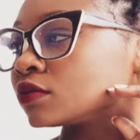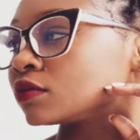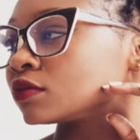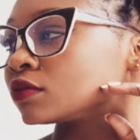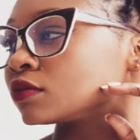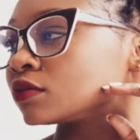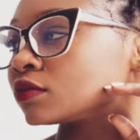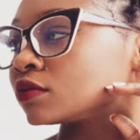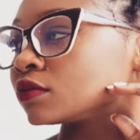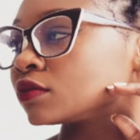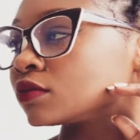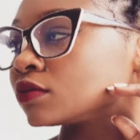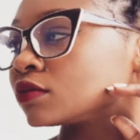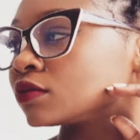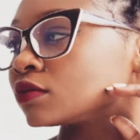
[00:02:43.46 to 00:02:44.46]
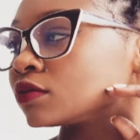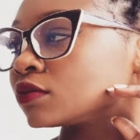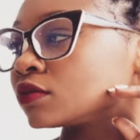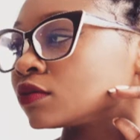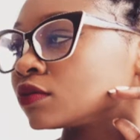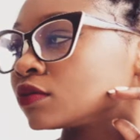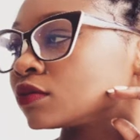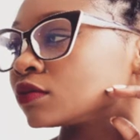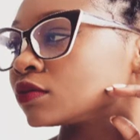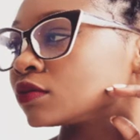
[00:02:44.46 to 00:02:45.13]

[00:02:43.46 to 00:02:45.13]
No one is speaking in this clip.